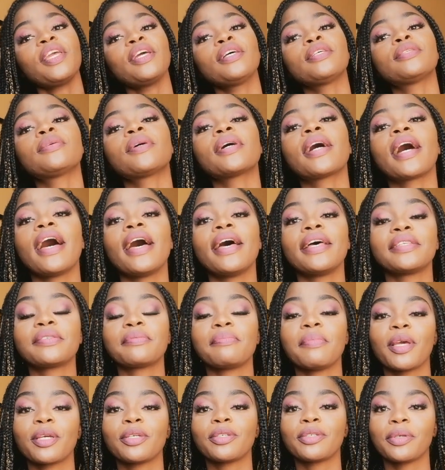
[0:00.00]
So guys,
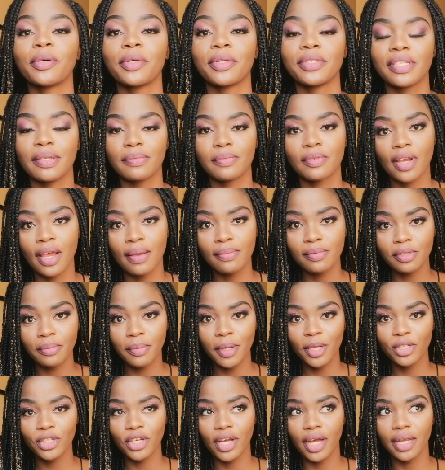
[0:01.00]
make sure you subscribe to
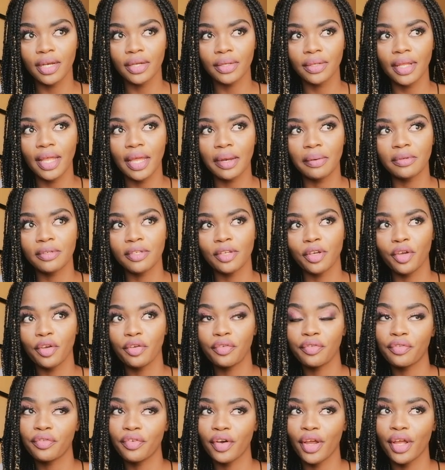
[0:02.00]
my channel and to
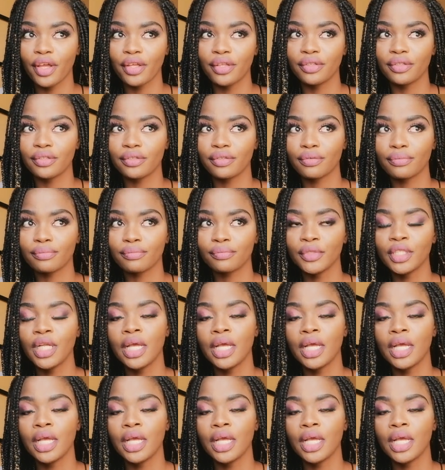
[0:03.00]
your friends